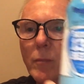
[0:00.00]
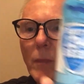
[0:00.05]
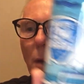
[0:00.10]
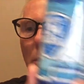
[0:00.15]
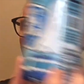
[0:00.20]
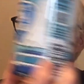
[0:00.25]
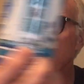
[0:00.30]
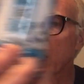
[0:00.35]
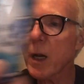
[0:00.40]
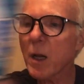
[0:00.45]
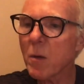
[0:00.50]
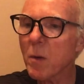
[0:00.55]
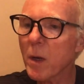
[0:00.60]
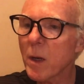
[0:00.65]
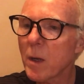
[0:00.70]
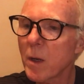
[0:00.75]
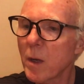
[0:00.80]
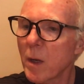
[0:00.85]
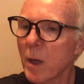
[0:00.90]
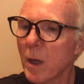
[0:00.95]
But anyway,
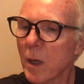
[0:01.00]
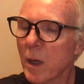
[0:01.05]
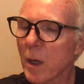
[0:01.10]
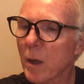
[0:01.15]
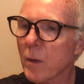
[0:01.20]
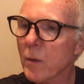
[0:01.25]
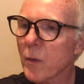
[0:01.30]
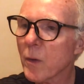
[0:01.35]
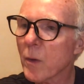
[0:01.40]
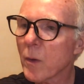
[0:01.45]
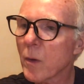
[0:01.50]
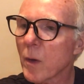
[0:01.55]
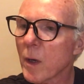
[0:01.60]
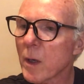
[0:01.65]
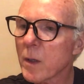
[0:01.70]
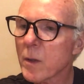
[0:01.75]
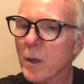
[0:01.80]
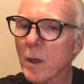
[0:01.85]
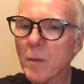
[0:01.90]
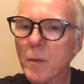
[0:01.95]
yeah, so
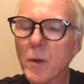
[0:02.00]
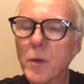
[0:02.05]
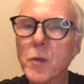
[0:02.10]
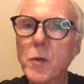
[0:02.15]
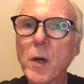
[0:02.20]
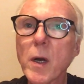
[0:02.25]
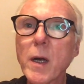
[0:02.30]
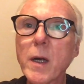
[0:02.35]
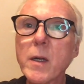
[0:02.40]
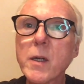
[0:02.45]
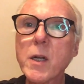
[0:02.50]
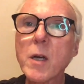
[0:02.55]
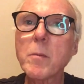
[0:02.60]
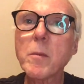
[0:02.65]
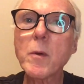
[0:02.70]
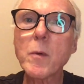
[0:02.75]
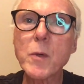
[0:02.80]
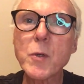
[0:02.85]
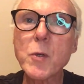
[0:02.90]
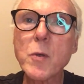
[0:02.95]
give it a try and tell
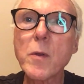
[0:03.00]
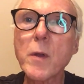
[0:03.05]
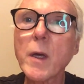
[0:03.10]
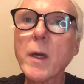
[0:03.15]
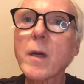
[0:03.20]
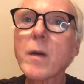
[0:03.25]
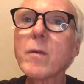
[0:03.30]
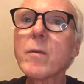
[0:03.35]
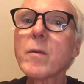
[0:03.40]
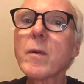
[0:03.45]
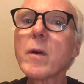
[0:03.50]
me what you think.